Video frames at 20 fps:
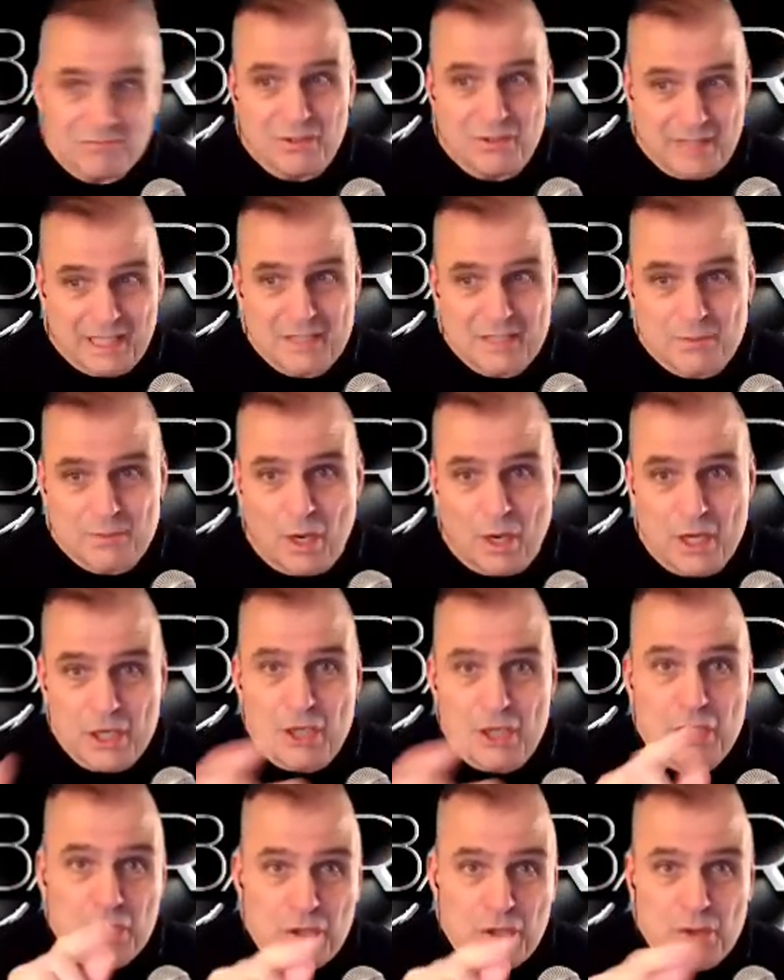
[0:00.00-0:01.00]
So that's
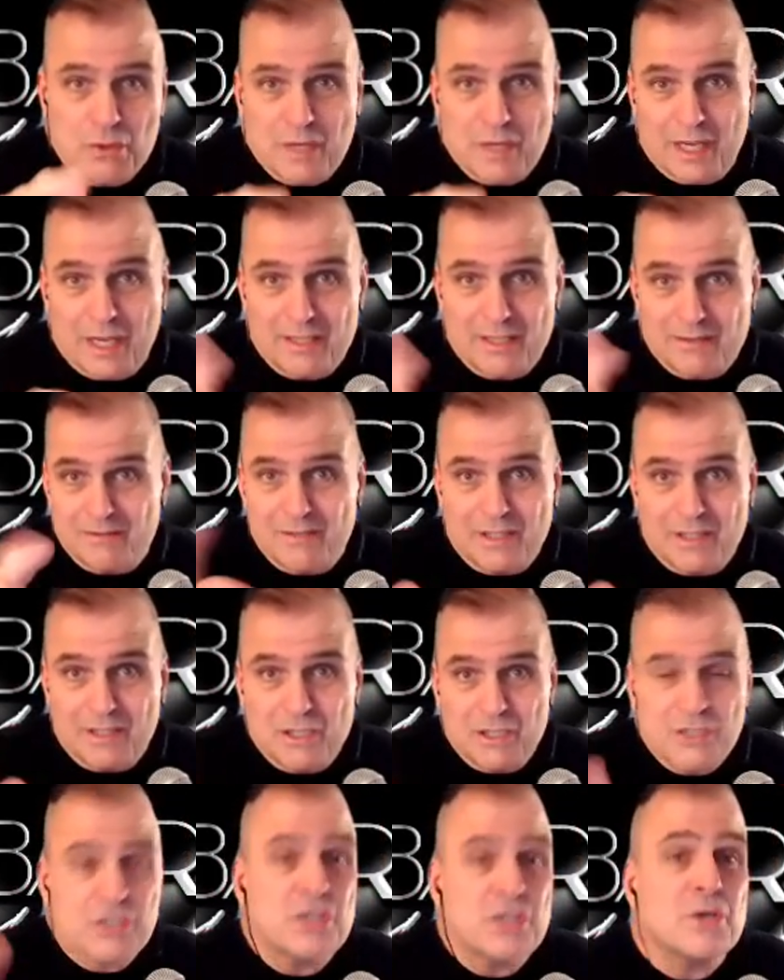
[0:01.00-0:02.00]
why you can
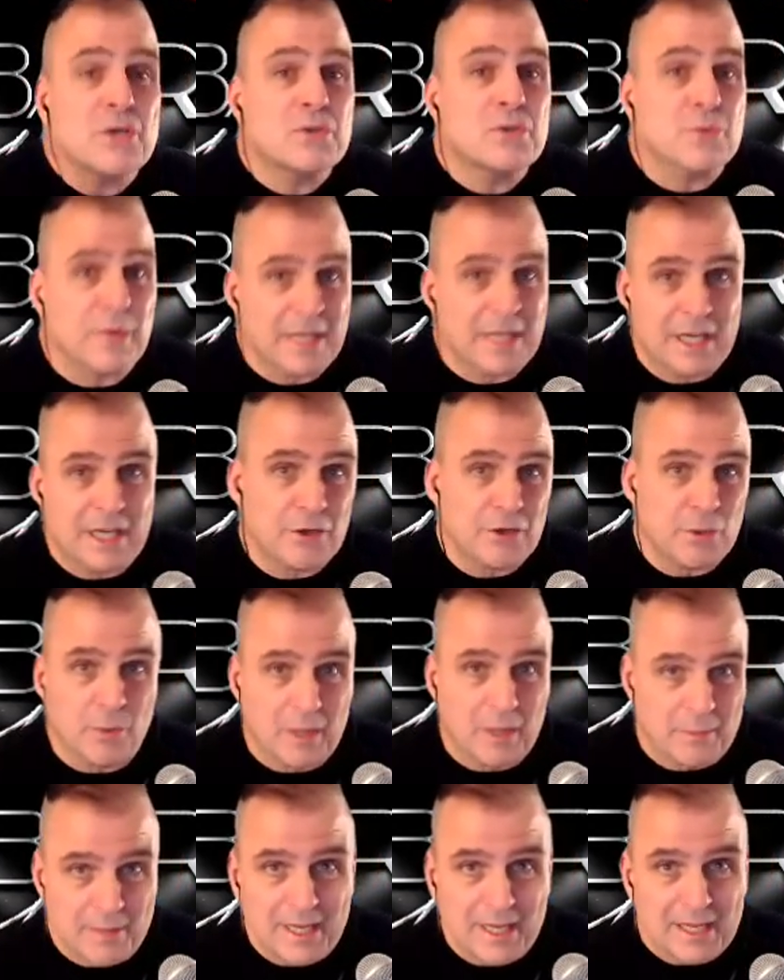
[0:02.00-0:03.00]
choose what ear
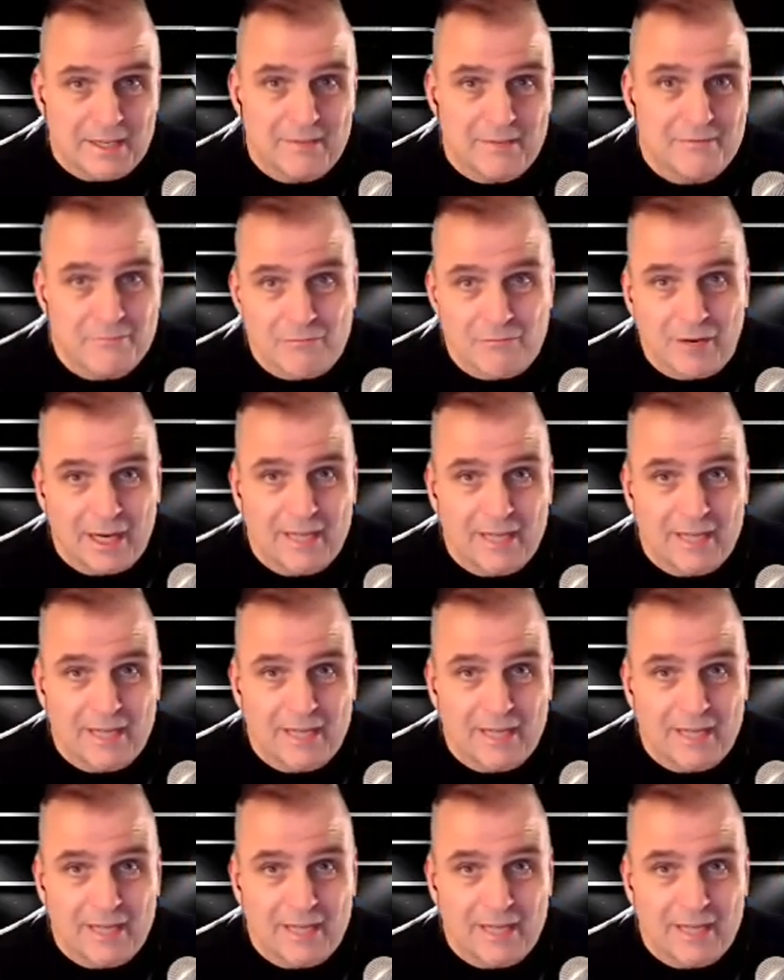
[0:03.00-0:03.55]
you want to be in,